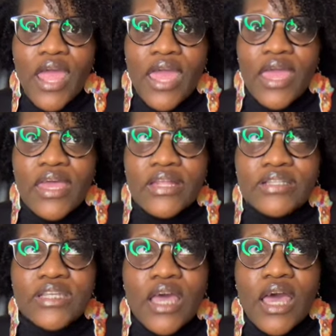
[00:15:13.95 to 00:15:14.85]

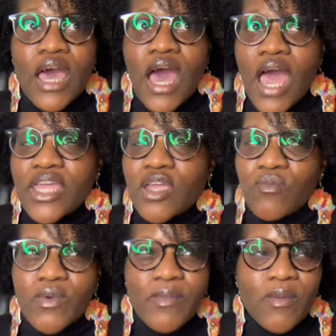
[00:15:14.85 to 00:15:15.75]
and I can
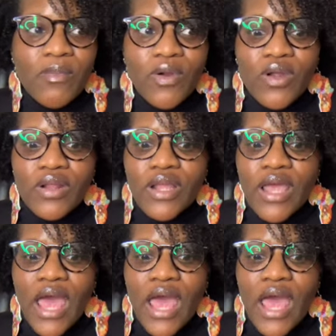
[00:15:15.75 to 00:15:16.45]
remember